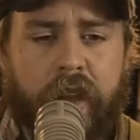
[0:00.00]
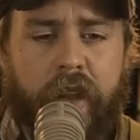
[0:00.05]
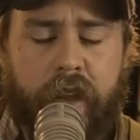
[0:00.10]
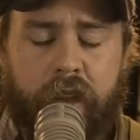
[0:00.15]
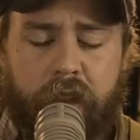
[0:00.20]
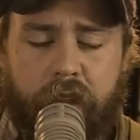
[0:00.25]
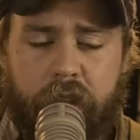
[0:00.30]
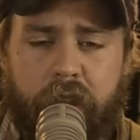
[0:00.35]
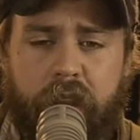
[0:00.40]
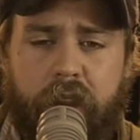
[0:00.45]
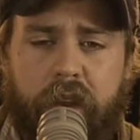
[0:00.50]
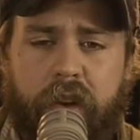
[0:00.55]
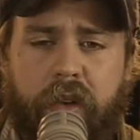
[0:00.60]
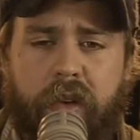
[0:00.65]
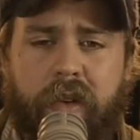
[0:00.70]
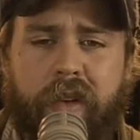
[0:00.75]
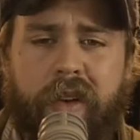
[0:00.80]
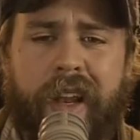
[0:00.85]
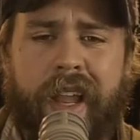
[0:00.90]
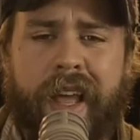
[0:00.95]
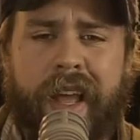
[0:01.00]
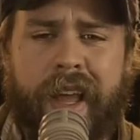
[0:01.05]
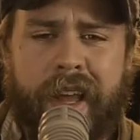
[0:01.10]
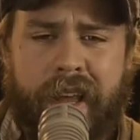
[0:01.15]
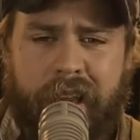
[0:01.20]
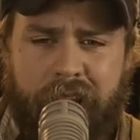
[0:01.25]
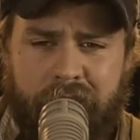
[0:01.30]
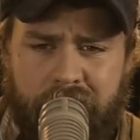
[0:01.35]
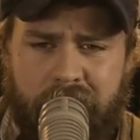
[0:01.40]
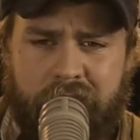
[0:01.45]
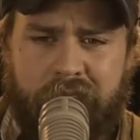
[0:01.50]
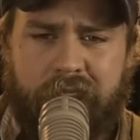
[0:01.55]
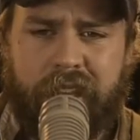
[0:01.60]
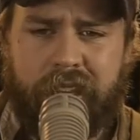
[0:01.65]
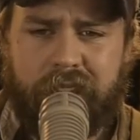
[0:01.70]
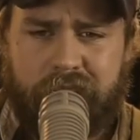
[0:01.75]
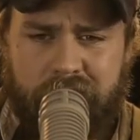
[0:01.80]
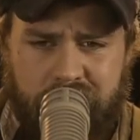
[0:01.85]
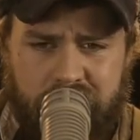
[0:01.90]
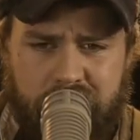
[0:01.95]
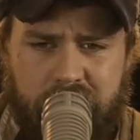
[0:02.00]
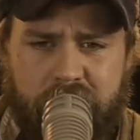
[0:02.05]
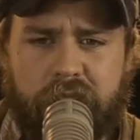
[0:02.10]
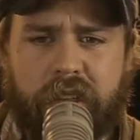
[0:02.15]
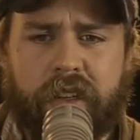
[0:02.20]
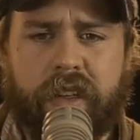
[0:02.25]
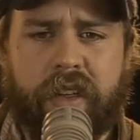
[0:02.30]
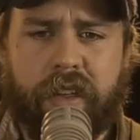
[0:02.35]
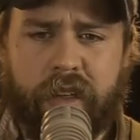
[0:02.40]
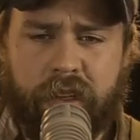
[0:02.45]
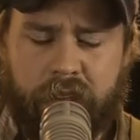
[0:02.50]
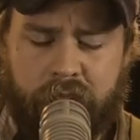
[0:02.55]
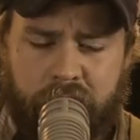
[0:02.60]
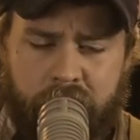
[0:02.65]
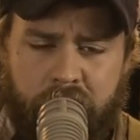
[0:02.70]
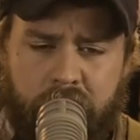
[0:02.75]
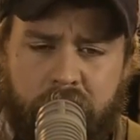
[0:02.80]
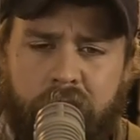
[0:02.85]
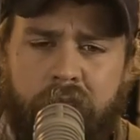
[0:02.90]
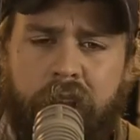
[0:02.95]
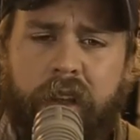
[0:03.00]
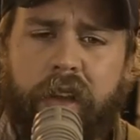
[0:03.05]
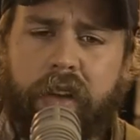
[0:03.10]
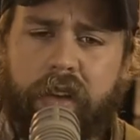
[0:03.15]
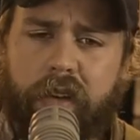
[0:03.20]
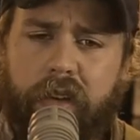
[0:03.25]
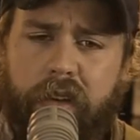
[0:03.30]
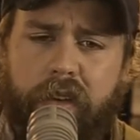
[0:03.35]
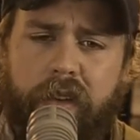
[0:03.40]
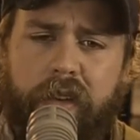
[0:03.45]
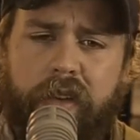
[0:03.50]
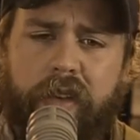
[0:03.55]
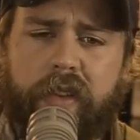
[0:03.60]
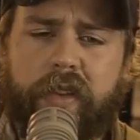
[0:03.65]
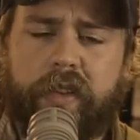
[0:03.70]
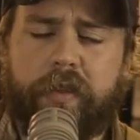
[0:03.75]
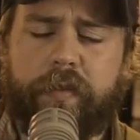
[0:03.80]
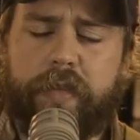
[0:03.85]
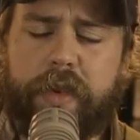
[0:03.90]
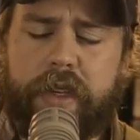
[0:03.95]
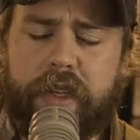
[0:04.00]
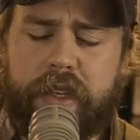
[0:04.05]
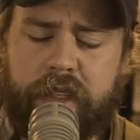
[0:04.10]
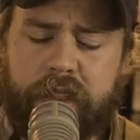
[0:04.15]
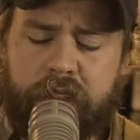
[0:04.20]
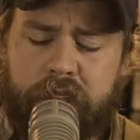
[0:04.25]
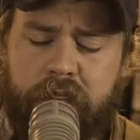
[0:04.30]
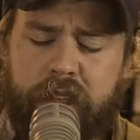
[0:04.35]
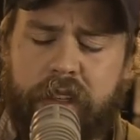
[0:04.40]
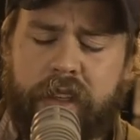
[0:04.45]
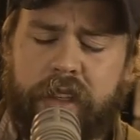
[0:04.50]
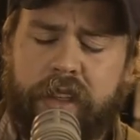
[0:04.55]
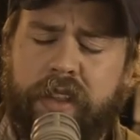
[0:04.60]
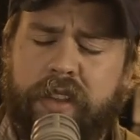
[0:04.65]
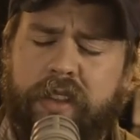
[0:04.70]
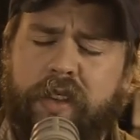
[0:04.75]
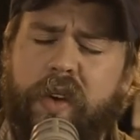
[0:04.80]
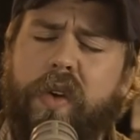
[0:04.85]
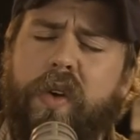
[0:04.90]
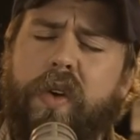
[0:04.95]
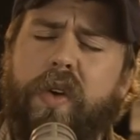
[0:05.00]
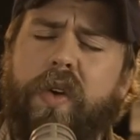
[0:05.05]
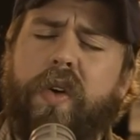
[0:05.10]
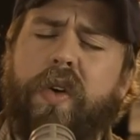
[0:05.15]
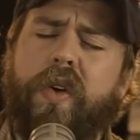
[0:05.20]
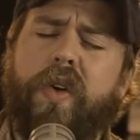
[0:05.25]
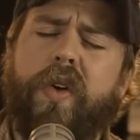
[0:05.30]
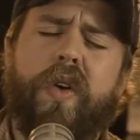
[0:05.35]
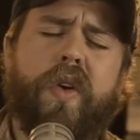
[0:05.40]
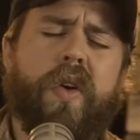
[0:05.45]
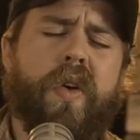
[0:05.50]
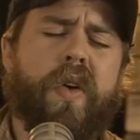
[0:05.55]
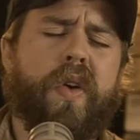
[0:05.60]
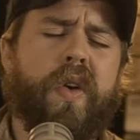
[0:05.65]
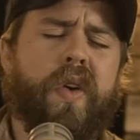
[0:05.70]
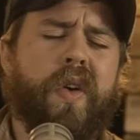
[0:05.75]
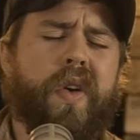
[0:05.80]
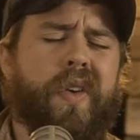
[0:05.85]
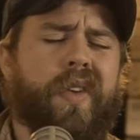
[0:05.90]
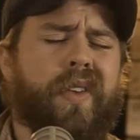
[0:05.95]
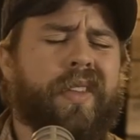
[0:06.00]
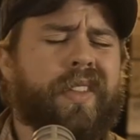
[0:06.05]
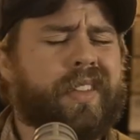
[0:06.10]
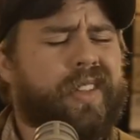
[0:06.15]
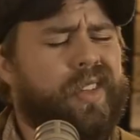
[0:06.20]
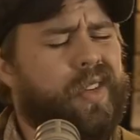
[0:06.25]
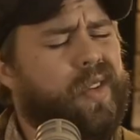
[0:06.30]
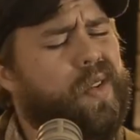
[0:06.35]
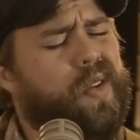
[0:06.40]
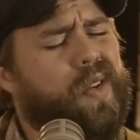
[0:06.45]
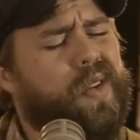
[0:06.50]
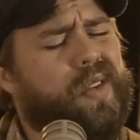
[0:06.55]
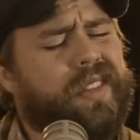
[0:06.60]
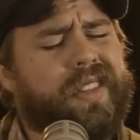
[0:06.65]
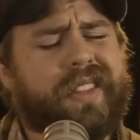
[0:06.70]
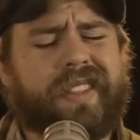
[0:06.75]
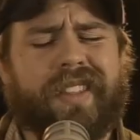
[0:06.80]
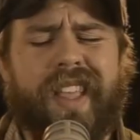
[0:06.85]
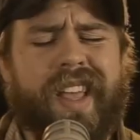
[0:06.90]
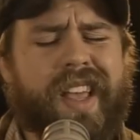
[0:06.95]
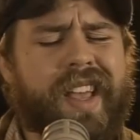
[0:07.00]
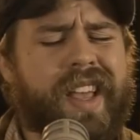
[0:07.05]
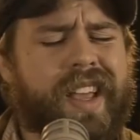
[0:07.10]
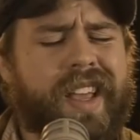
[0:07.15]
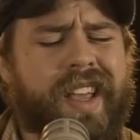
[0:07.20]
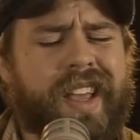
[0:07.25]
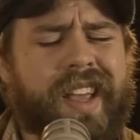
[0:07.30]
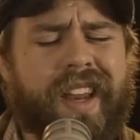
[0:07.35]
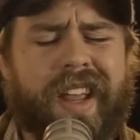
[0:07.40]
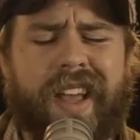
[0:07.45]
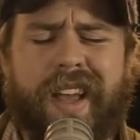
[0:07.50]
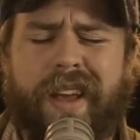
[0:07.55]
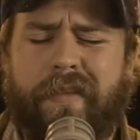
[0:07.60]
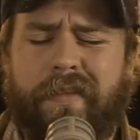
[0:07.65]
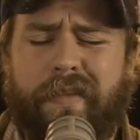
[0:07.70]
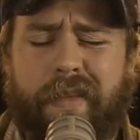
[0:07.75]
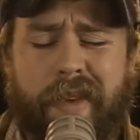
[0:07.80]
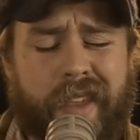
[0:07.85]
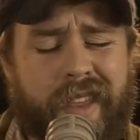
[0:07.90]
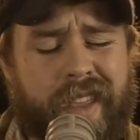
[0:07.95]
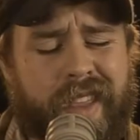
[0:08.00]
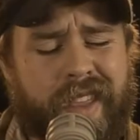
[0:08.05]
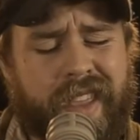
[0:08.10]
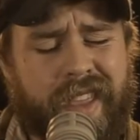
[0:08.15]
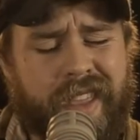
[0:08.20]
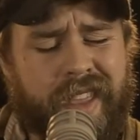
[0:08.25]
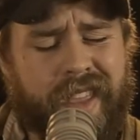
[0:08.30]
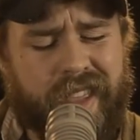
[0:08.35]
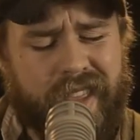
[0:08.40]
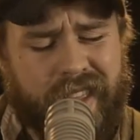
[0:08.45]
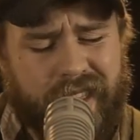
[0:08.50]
And they don't like each other's business or the choices that I made,